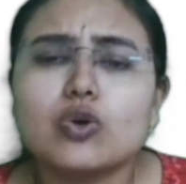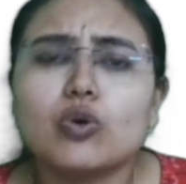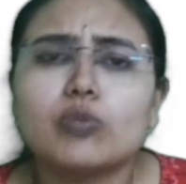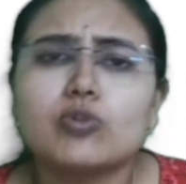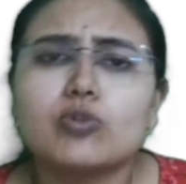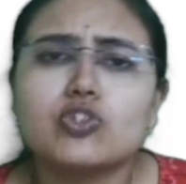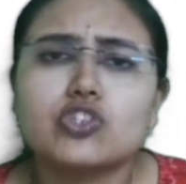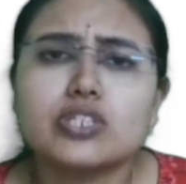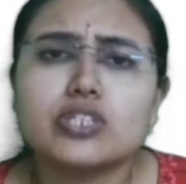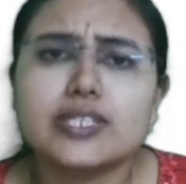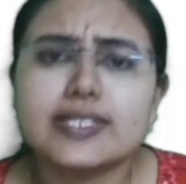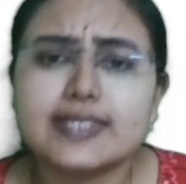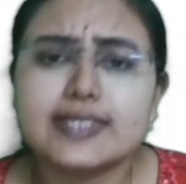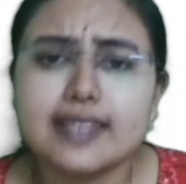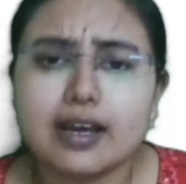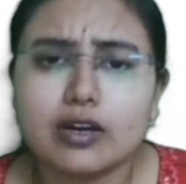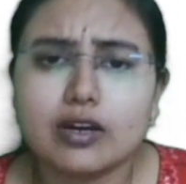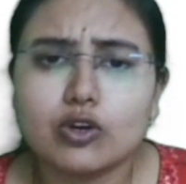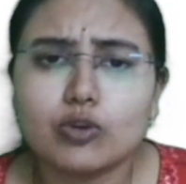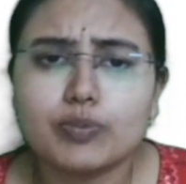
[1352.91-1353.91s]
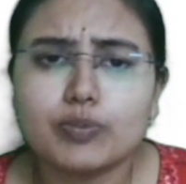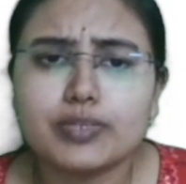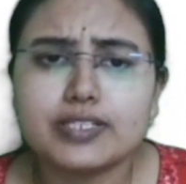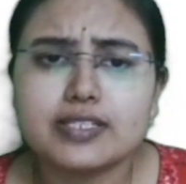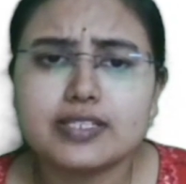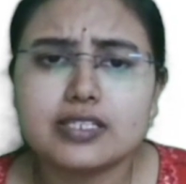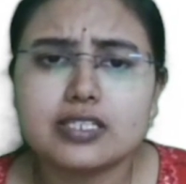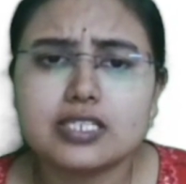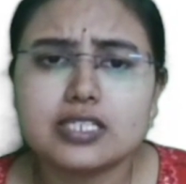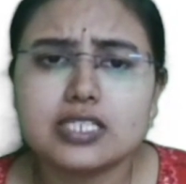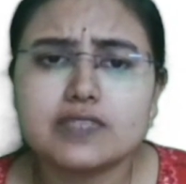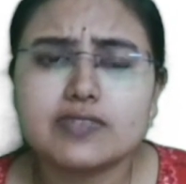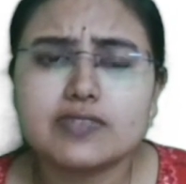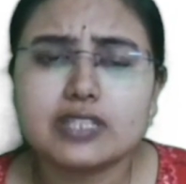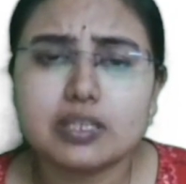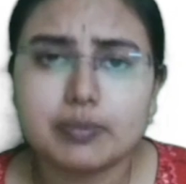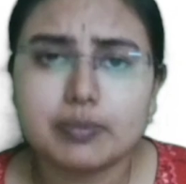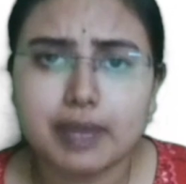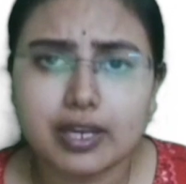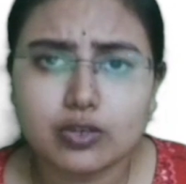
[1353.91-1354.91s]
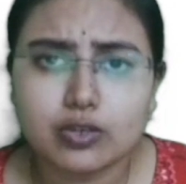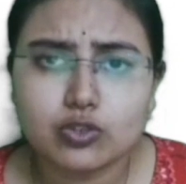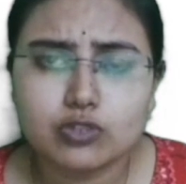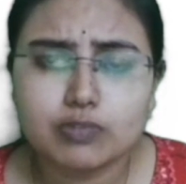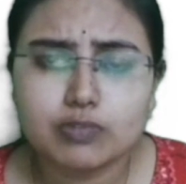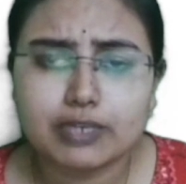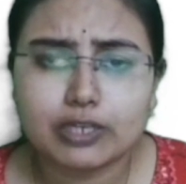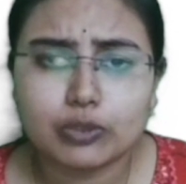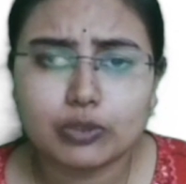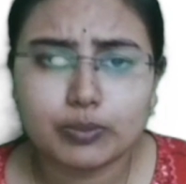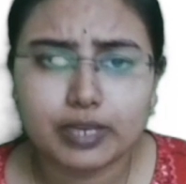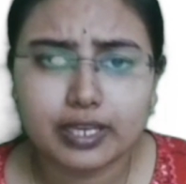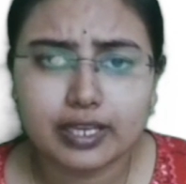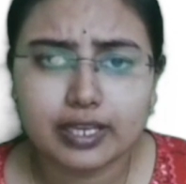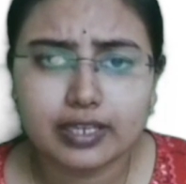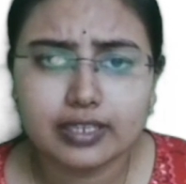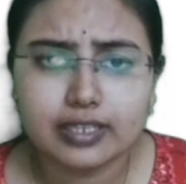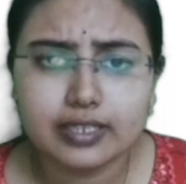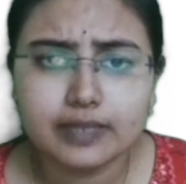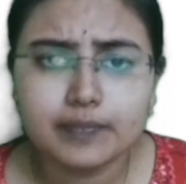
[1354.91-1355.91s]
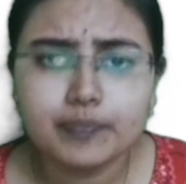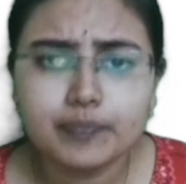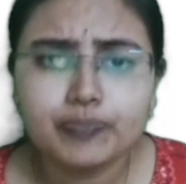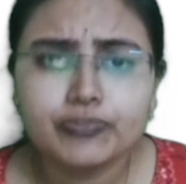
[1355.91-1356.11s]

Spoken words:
homogeneous lung opacities with hepatosplenomegaly.